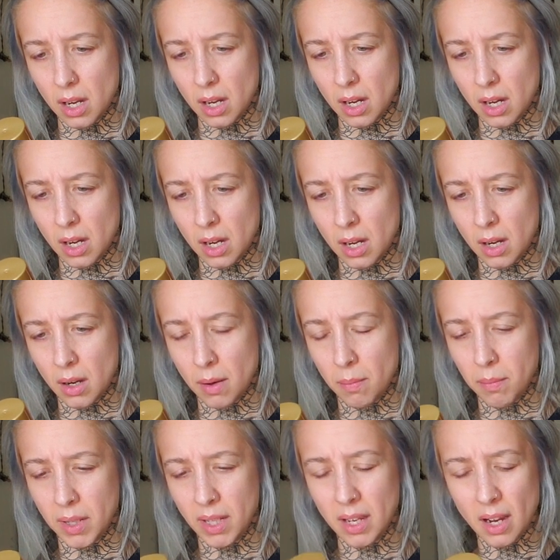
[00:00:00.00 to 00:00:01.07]

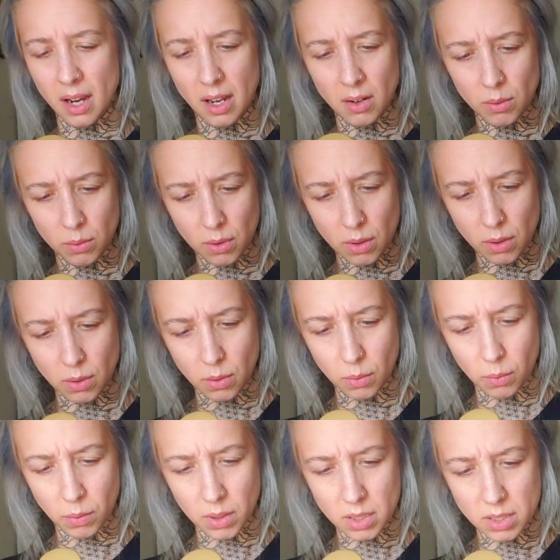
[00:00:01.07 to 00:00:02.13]
yeah, I don't know.
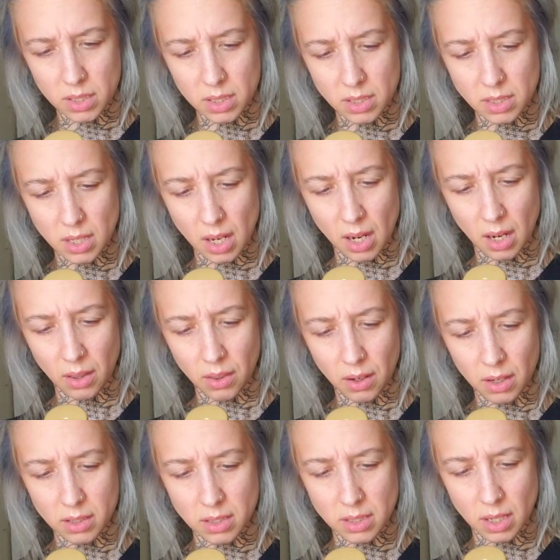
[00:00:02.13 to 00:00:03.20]
What does it say? I
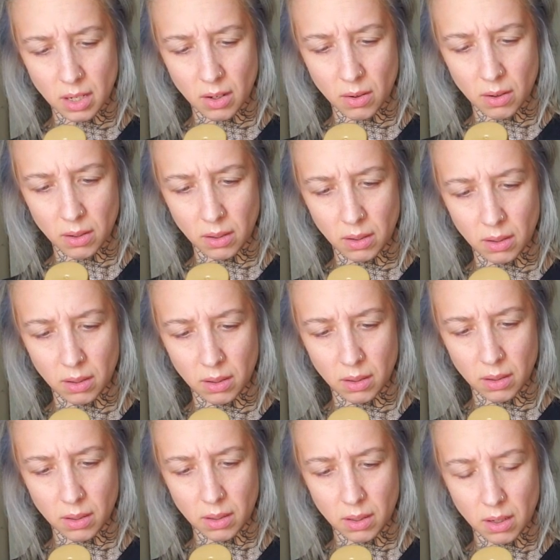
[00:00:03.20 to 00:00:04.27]
thought it said it on
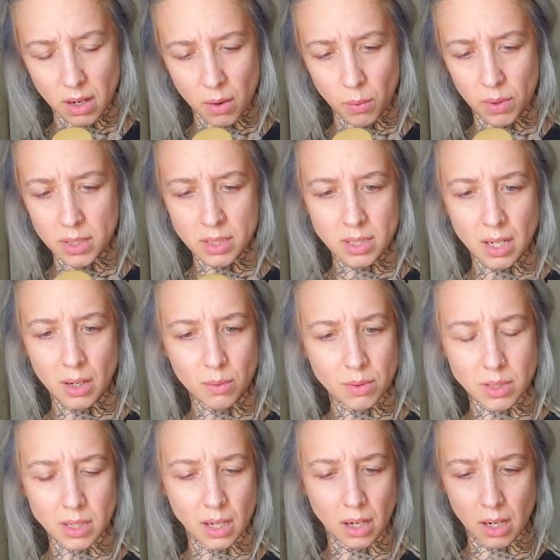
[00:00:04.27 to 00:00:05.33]
here. I want to say it
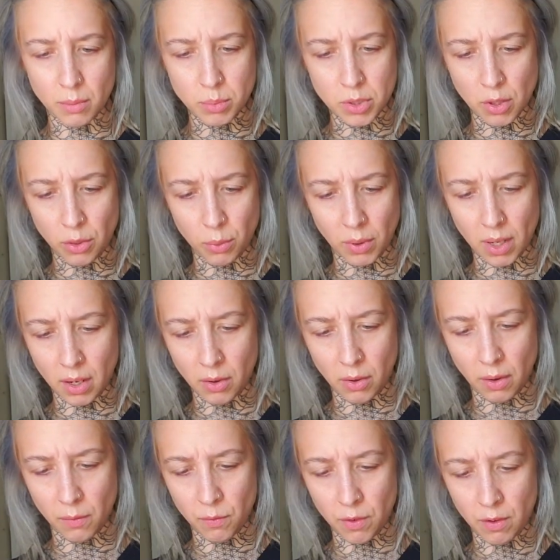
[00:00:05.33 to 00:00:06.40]
was like up to
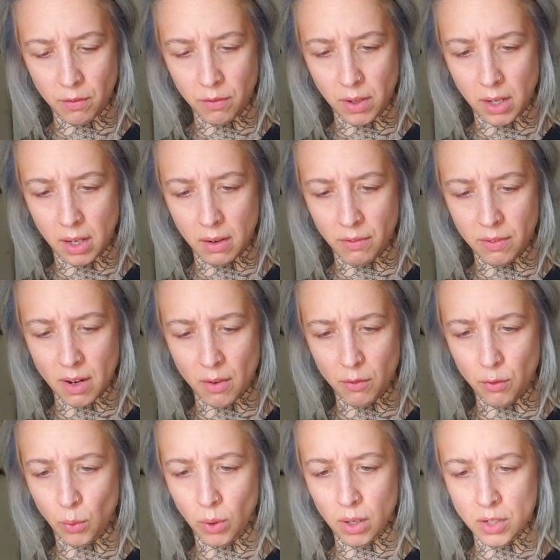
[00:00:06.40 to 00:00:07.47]
350, if not
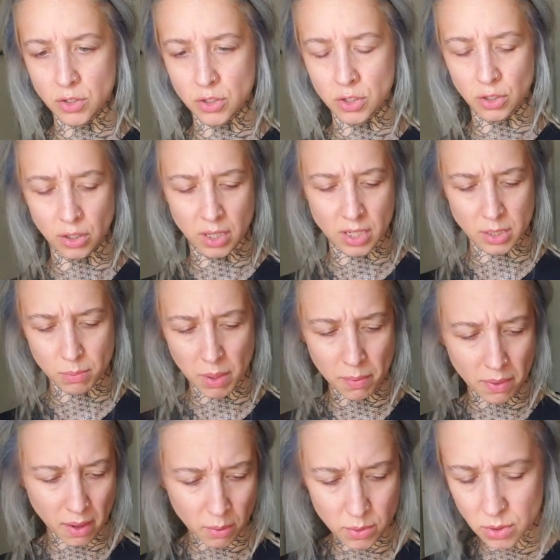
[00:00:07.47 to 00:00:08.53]
400 degrees.
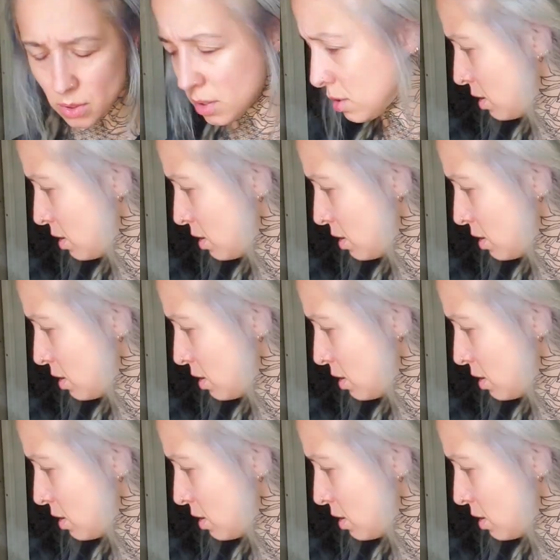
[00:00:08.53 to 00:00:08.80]
Maybe that was on a